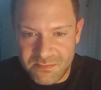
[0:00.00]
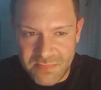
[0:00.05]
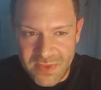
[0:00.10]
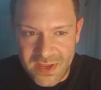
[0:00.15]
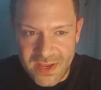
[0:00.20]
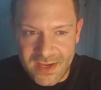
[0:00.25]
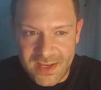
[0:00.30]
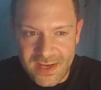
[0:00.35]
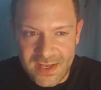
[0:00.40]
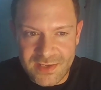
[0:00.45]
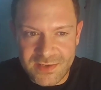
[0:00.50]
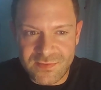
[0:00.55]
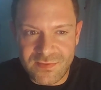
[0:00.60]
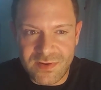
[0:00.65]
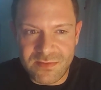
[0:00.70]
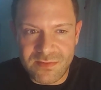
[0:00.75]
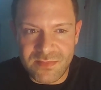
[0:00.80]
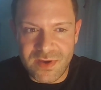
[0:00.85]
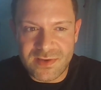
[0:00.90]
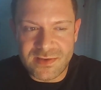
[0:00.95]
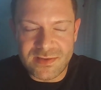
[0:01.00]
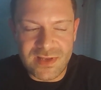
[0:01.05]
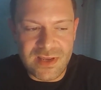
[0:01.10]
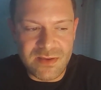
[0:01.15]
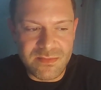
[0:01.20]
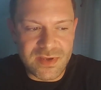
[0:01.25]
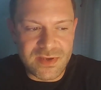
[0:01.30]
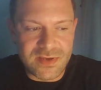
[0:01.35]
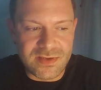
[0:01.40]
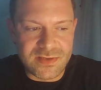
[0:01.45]
being an interim mostly,
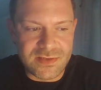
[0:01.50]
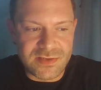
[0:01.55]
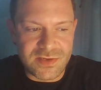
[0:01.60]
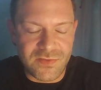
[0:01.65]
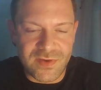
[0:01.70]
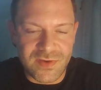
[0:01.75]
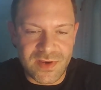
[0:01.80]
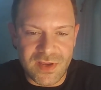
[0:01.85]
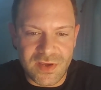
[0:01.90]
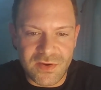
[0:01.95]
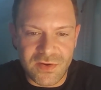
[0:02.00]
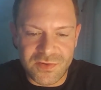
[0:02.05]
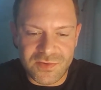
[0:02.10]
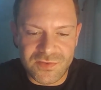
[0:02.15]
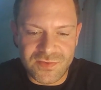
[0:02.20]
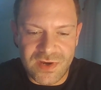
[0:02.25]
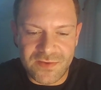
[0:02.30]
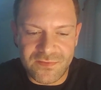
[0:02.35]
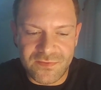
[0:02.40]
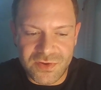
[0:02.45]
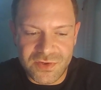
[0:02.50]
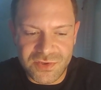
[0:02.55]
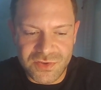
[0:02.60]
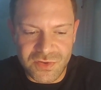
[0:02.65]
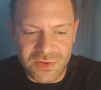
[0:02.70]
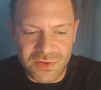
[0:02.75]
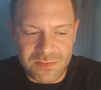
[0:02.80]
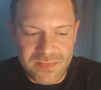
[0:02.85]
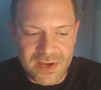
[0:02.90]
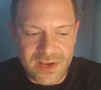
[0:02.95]
because you're in a contract for a
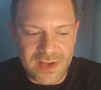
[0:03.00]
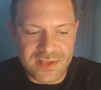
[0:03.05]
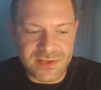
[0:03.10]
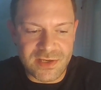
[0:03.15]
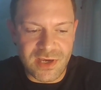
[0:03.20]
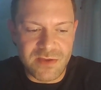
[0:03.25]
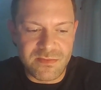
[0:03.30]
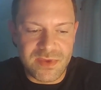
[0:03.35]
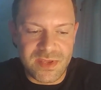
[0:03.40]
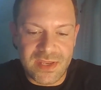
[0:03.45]
short amount of time.